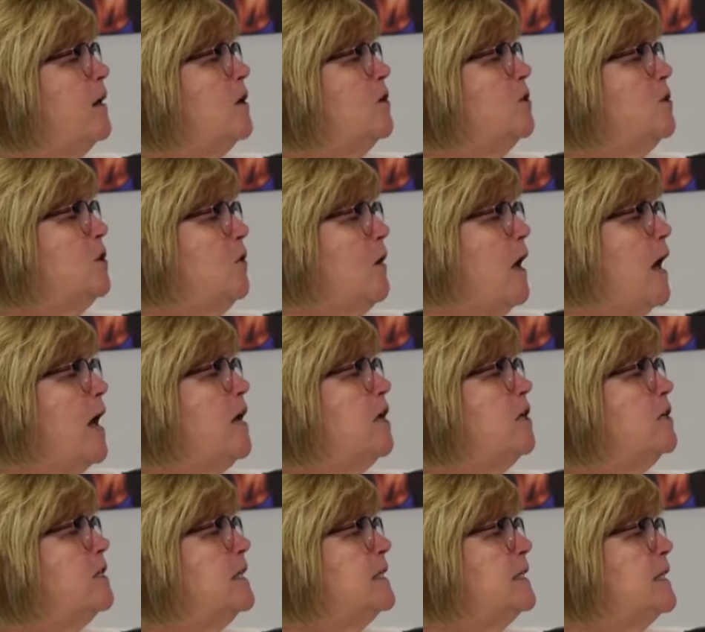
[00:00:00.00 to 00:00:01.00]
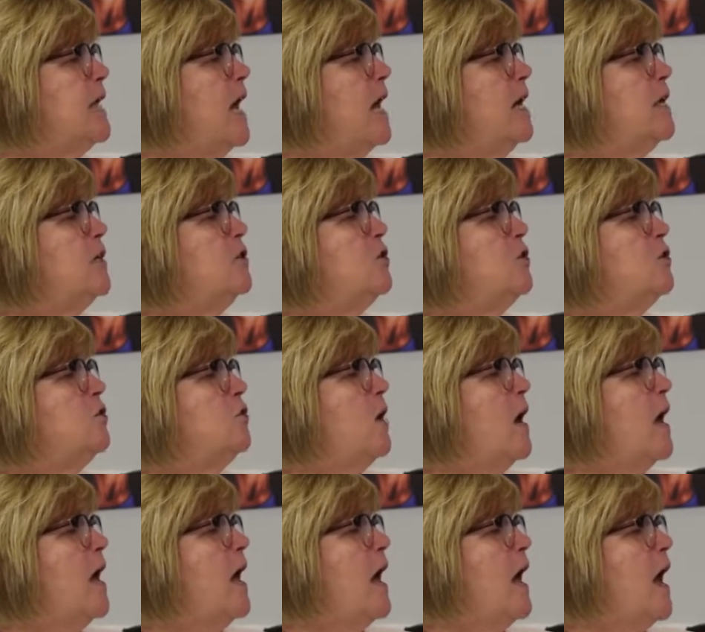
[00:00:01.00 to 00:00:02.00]
so I decided to
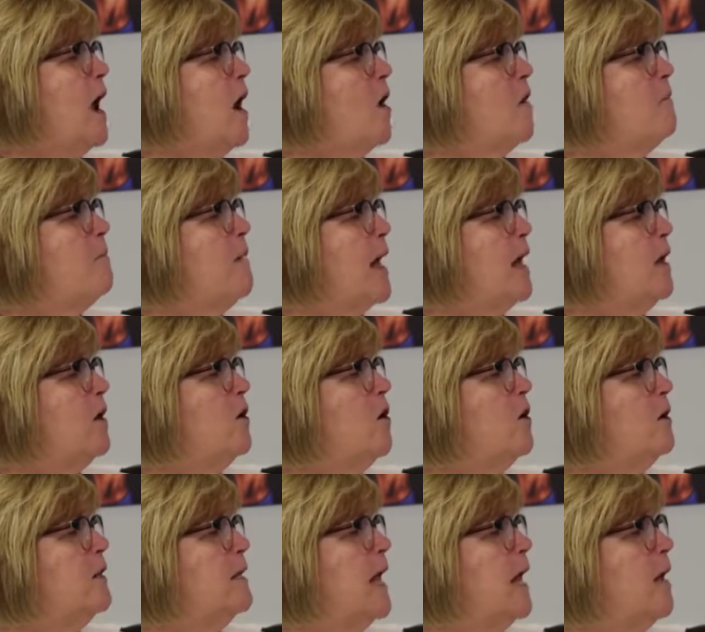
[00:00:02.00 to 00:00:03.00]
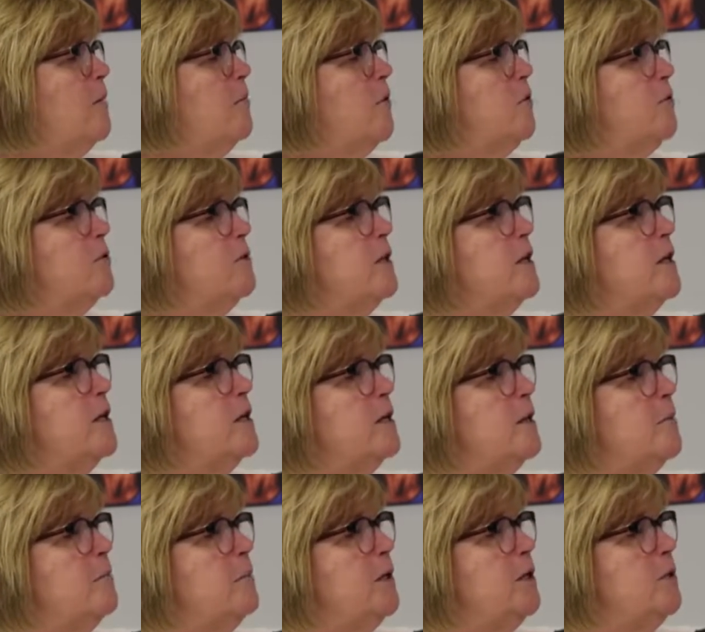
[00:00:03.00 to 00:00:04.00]
try our backyard neighbors,
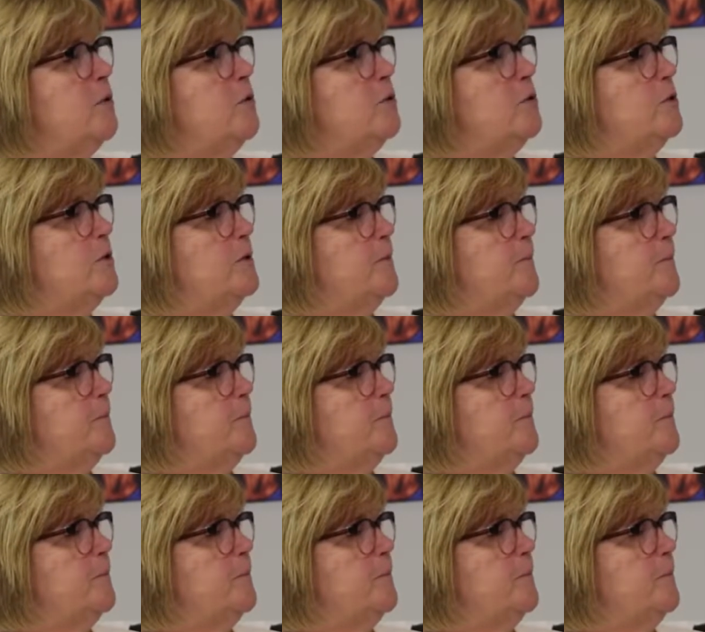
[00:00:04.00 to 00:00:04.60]
the Blues.